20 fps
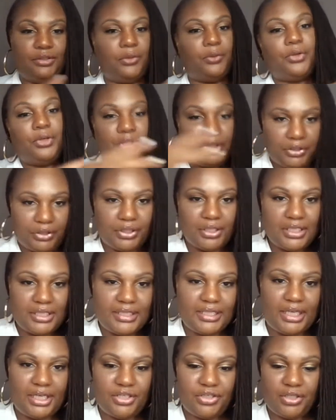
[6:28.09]
earlier in the
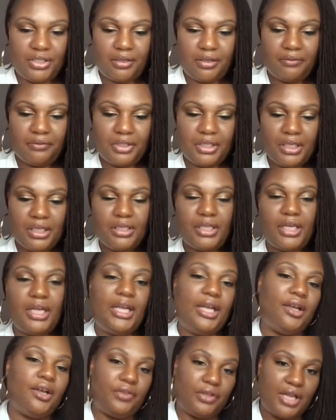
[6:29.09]
stages of it,
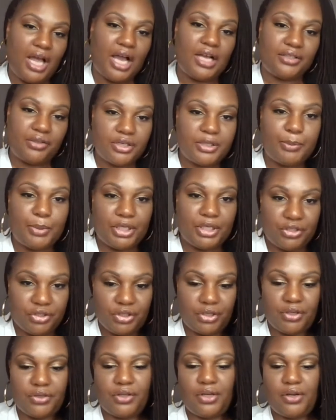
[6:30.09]
the locks are
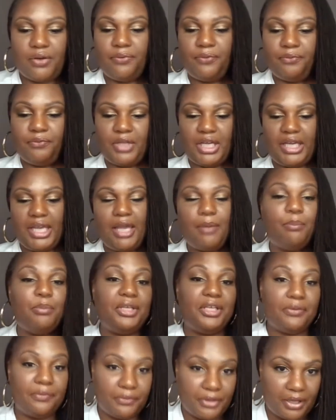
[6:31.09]
spongier. They can
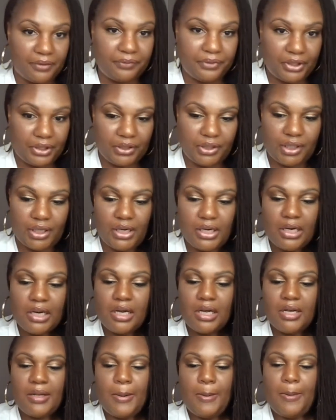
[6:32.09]
be fluffier,
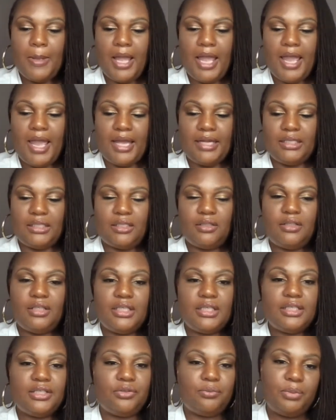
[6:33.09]
and
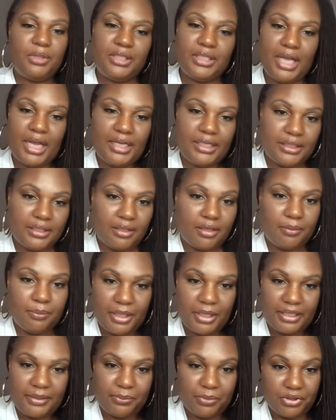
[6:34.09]
this should be tightened up
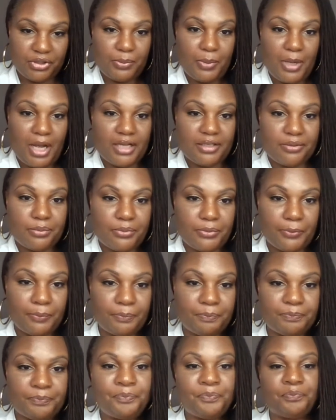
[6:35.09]
as much as possible.
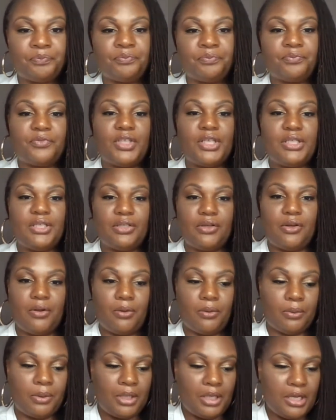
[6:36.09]

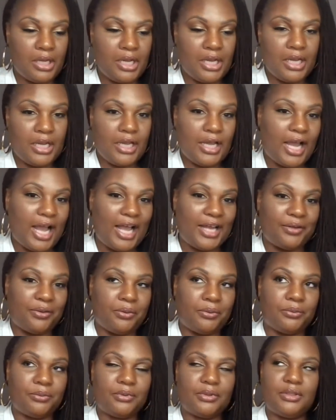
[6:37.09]
So I
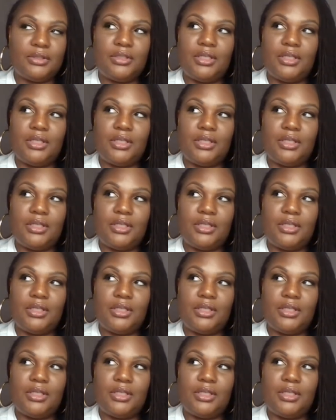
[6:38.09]
don't.